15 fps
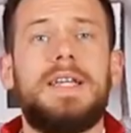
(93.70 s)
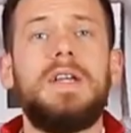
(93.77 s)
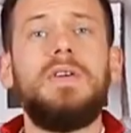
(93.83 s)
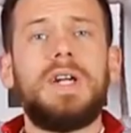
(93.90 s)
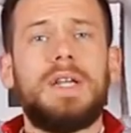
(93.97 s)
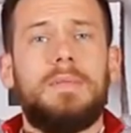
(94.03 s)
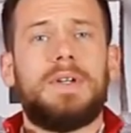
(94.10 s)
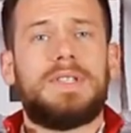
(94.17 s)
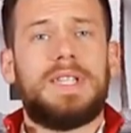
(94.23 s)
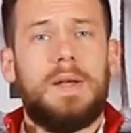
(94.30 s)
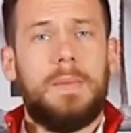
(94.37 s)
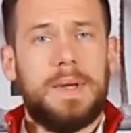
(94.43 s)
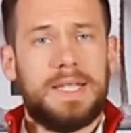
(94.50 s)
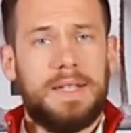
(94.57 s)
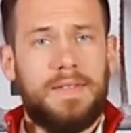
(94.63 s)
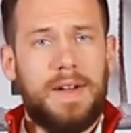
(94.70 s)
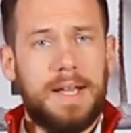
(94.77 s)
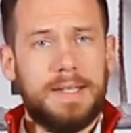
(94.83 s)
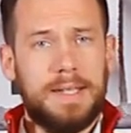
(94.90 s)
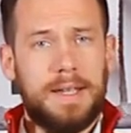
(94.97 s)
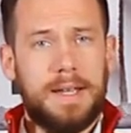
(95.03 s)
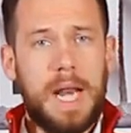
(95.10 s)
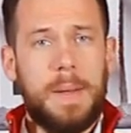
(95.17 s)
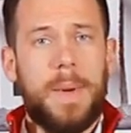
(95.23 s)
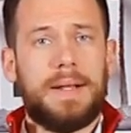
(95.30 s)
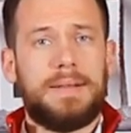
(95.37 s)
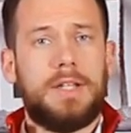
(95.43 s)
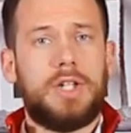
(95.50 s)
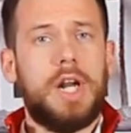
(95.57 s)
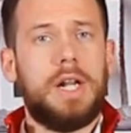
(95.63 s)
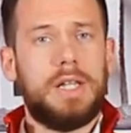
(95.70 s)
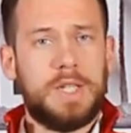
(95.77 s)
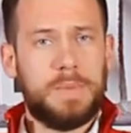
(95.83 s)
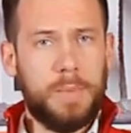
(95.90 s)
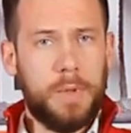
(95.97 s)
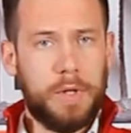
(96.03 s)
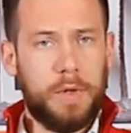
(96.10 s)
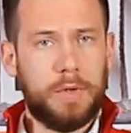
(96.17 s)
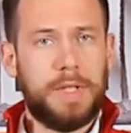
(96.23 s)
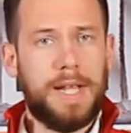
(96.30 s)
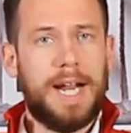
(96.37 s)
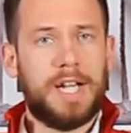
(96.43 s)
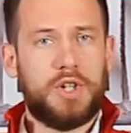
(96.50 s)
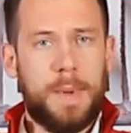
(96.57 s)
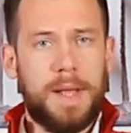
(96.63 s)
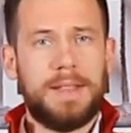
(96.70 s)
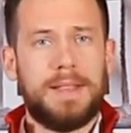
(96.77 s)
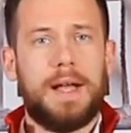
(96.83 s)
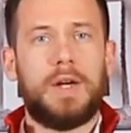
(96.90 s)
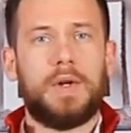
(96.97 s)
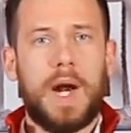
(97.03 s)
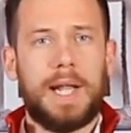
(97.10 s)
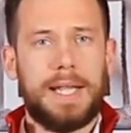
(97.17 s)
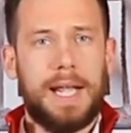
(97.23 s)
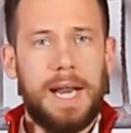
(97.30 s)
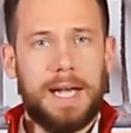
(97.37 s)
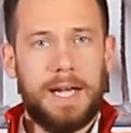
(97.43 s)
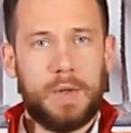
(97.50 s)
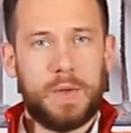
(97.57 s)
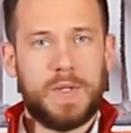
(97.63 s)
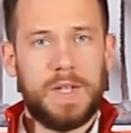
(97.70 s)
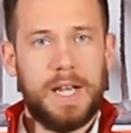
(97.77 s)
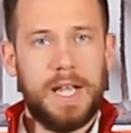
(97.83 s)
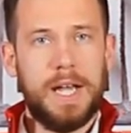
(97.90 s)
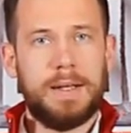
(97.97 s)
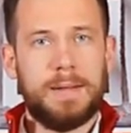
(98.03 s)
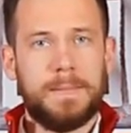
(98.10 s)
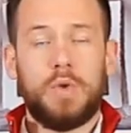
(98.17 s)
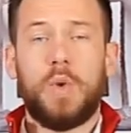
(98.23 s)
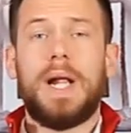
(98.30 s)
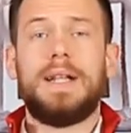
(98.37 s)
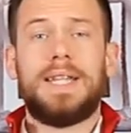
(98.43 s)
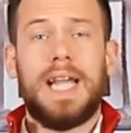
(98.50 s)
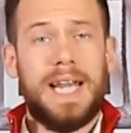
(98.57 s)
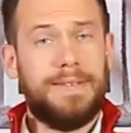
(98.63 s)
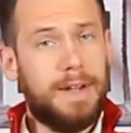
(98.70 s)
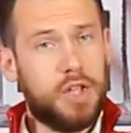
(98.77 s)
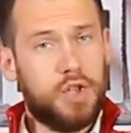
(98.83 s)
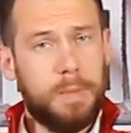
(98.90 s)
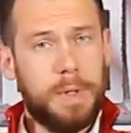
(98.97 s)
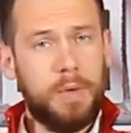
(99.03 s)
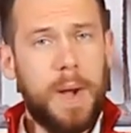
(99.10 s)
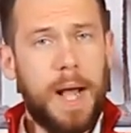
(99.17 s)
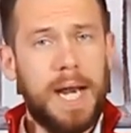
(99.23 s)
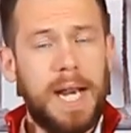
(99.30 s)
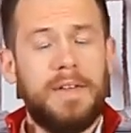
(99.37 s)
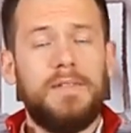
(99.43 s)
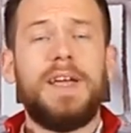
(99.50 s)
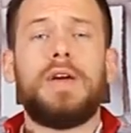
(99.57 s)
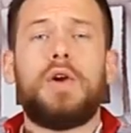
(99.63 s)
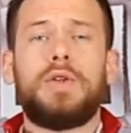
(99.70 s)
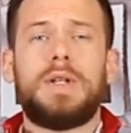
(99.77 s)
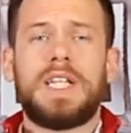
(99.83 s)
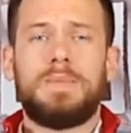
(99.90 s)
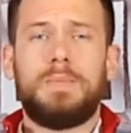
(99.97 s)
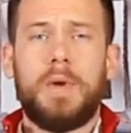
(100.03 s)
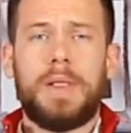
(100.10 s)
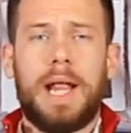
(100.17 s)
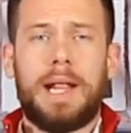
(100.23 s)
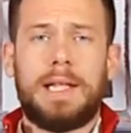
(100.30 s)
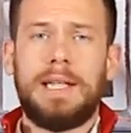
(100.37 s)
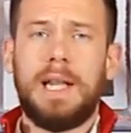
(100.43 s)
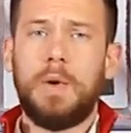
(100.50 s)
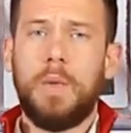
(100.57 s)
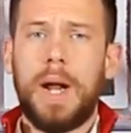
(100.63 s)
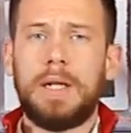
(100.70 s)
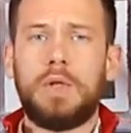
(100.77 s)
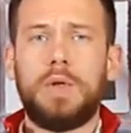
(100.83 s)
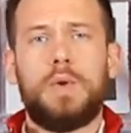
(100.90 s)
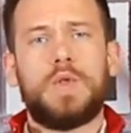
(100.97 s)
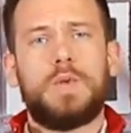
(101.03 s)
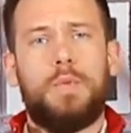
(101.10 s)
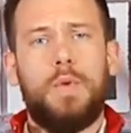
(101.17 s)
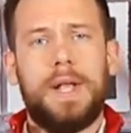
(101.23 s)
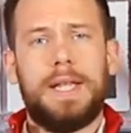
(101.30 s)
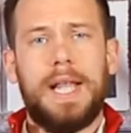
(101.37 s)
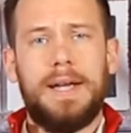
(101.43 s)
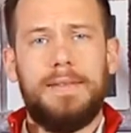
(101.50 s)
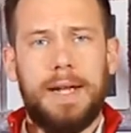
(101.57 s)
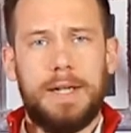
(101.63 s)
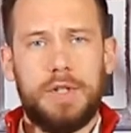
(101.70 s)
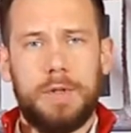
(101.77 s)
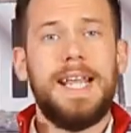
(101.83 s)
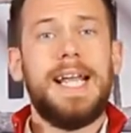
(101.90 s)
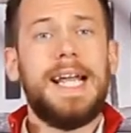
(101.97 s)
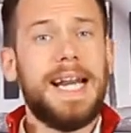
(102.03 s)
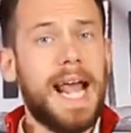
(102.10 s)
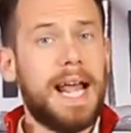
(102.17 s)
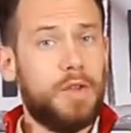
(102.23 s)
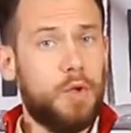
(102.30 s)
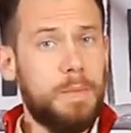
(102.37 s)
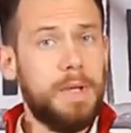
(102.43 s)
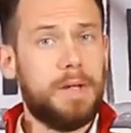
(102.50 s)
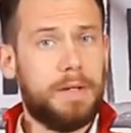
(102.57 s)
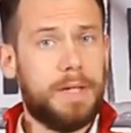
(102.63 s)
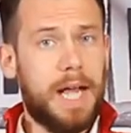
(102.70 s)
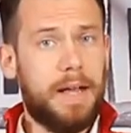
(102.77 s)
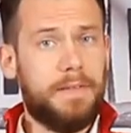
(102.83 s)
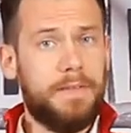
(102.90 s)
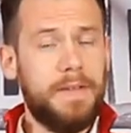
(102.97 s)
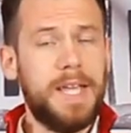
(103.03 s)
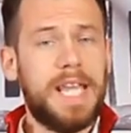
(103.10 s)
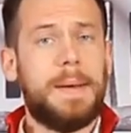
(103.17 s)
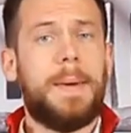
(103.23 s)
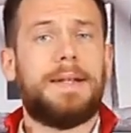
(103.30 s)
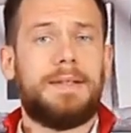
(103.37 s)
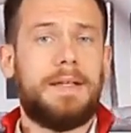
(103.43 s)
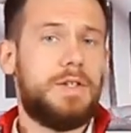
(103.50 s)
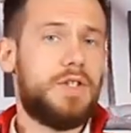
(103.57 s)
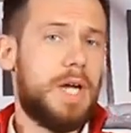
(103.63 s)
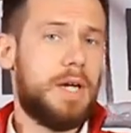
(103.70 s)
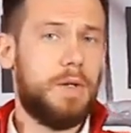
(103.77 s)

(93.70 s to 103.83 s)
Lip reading: removed in this stage, dirt particles stubbornly stuck to the car body during manual wash are conveyed by the glove or washing sponge, causing micro scratches called swirls